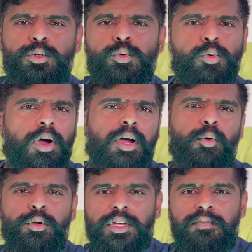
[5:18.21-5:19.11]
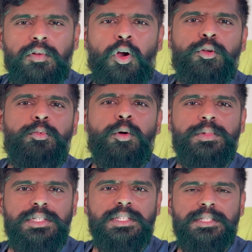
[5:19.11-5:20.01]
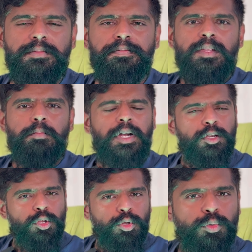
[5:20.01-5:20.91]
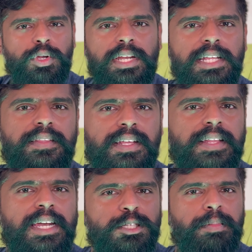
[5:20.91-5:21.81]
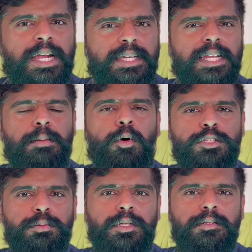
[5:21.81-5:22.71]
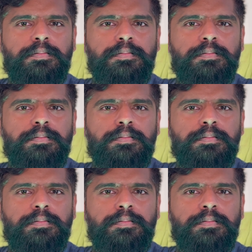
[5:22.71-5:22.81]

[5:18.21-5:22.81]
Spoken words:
You are going to give a lot of promises. But do you really think that is practically possible?